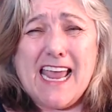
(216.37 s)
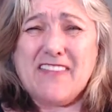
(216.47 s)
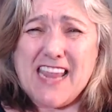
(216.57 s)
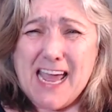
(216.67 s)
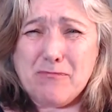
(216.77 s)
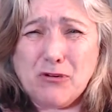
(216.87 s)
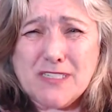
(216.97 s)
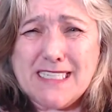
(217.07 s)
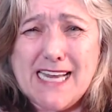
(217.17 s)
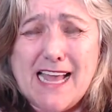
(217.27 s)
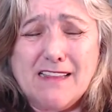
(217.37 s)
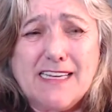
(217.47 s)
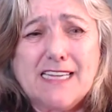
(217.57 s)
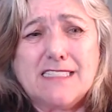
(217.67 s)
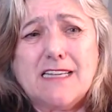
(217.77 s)
and they had
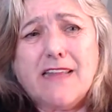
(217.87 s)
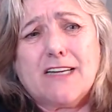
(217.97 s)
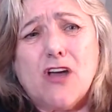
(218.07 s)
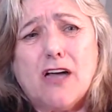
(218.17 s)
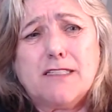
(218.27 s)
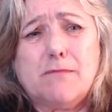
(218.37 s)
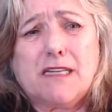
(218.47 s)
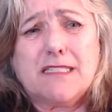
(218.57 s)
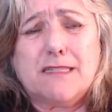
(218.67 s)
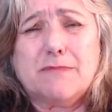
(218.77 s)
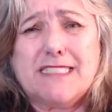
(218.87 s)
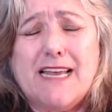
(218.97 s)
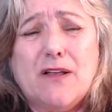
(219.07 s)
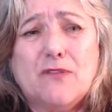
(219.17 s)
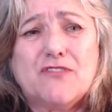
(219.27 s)
personalities, and they talked amongst
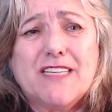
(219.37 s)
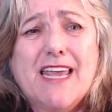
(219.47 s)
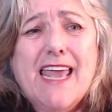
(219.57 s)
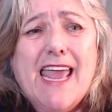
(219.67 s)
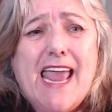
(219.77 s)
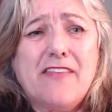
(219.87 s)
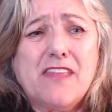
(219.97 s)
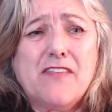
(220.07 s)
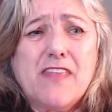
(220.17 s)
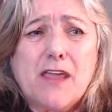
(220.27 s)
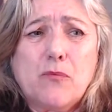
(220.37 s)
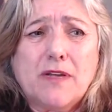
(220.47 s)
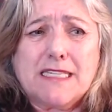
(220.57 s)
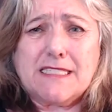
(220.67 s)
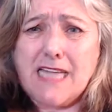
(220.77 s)
themselves, and then they
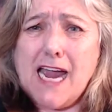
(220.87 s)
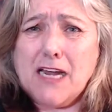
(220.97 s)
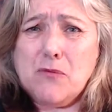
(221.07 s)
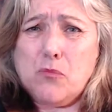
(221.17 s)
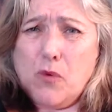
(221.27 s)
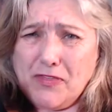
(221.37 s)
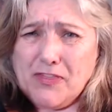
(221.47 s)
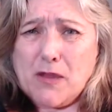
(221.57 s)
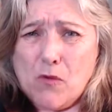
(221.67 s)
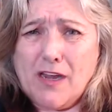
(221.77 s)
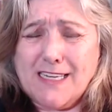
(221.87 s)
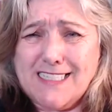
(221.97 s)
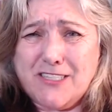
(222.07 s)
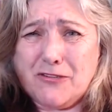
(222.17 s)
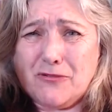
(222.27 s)
would decide what they
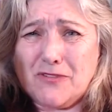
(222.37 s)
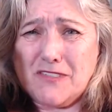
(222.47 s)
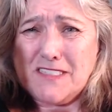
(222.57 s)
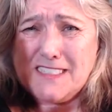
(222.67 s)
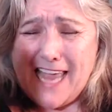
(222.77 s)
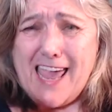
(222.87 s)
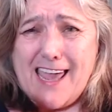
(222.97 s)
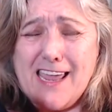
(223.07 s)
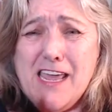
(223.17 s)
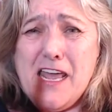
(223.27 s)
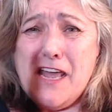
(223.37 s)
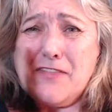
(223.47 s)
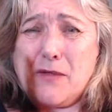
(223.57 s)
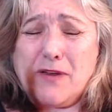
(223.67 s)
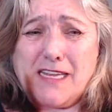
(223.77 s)
wanted to say.
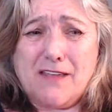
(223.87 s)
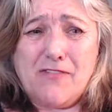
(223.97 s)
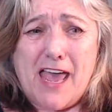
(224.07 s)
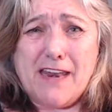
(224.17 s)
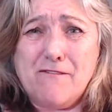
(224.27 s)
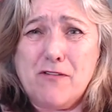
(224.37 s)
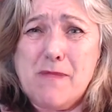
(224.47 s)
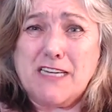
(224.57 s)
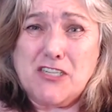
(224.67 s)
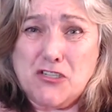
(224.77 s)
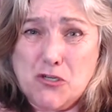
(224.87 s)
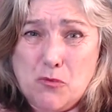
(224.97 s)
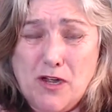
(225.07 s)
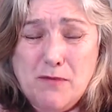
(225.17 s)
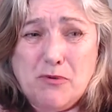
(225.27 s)
They would give that information to
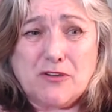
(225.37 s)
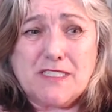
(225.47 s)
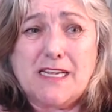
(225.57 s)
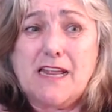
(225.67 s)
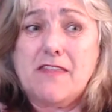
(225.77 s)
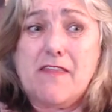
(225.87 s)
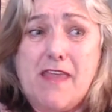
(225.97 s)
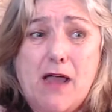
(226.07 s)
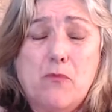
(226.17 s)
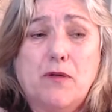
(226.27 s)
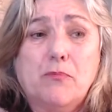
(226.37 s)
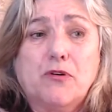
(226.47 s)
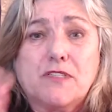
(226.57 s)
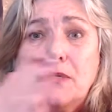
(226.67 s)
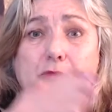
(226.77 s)
one person, and then that one
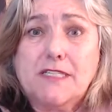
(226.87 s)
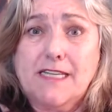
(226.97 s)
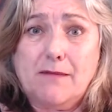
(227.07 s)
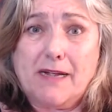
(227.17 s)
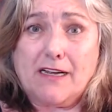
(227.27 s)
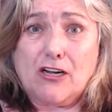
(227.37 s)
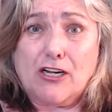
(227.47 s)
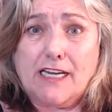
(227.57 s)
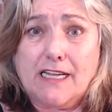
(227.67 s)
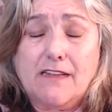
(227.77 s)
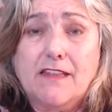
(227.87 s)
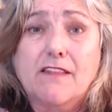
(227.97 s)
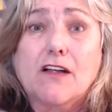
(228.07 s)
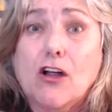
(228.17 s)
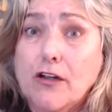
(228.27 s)
person would tell my guardian, and
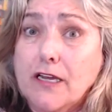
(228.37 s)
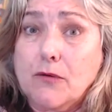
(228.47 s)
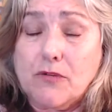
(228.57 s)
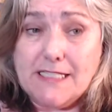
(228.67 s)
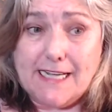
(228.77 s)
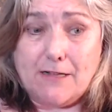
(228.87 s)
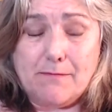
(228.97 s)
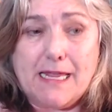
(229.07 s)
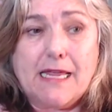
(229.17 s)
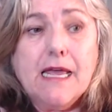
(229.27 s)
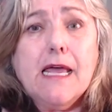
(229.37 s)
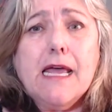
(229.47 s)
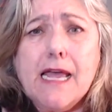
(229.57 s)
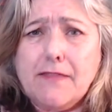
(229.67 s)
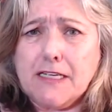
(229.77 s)
then the guardian would tell me.
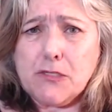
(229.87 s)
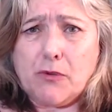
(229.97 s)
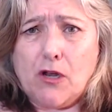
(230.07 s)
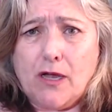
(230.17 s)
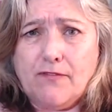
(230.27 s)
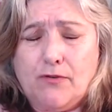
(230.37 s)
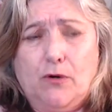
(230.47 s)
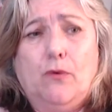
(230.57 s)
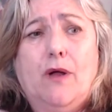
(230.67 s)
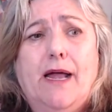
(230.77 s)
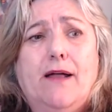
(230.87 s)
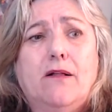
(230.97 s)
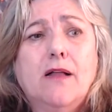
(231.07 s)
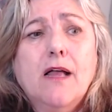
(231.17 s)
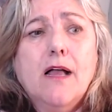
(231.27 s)
And this went on for a
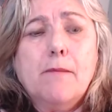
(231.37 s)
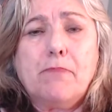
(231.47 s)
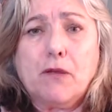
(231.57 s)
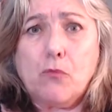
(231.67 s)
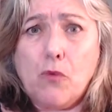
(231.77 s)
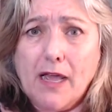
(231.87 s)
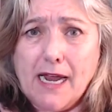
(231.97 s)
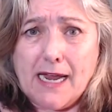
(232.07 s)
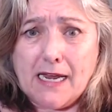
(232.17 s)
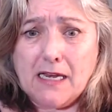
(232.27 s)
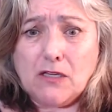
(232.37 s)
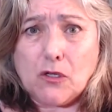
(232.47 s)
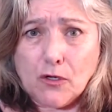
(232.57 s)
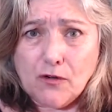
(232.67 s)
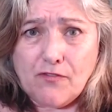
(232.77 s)
while. But what I
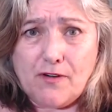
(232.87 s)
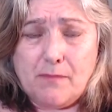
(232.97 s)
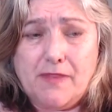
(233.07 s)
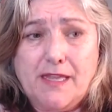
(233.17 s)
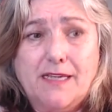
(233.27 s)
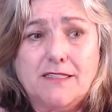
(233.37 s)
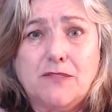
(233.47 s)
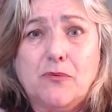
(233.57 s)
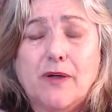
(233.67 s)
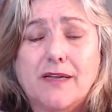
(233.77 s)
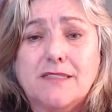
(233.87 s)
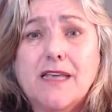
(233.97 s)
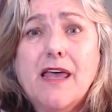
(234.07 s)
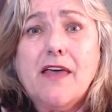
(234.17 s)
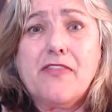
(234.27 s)
learned from this was
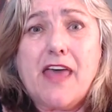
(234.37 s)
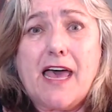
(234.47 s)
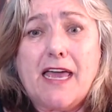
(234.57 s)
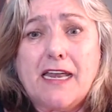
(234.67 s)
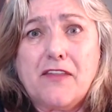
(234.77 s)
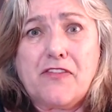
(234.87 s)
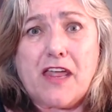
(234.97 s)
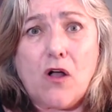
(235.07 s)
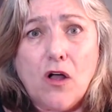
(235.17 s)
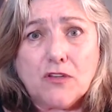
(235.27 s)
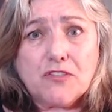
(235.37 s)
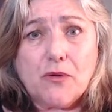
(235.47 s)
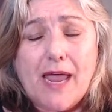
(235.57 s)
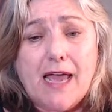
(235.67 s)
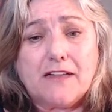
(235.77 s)
that they
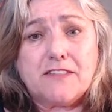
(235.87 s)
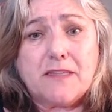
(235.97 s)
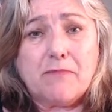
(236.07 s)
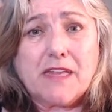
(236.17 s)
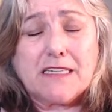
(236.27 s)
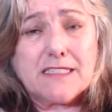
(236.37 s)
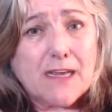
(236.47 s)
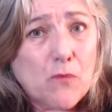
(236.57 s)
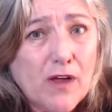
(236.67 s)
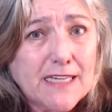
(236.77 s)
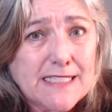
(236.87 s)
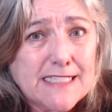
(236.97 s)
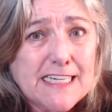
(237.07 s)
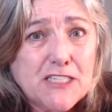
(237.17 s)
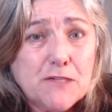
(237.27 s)
also had some things they wanted
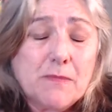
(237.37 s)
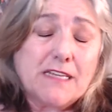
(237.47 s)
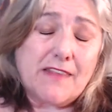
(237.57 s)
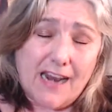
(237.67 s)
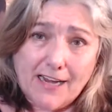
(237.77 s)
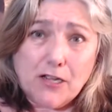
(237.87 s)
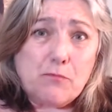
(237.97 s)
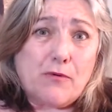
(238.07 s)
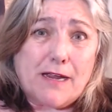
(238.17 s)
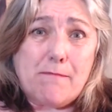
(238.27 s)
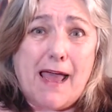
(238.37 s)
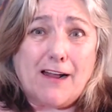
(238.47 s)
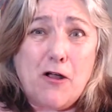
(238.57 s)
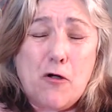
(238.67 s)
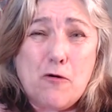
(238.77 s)
to teach me that I could bring
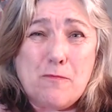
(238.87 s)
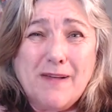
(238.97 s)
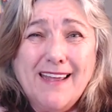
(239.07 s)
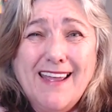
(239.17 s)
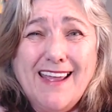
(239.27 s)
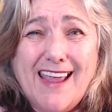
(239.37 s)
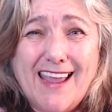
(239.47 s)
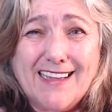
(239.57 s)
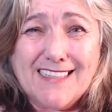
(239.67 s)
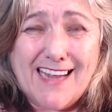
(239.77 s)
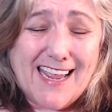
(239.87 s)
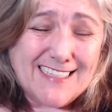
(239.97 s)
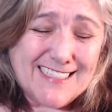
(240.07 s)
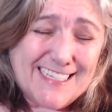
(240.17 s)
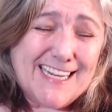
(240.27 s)
back home
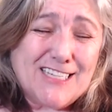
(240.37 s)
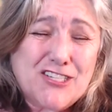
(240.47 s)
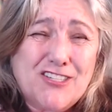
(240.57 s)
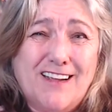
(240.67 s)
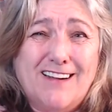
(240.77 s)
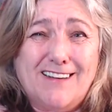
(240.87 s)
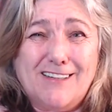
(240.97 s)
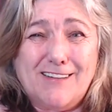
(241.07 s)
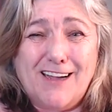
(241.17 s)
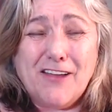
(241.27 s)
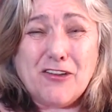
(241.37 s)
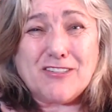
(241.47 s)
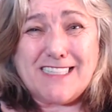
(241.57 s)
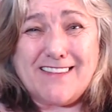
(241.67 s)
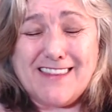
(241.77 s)
and teach
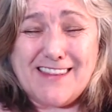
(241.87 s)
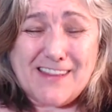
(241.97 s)
others. And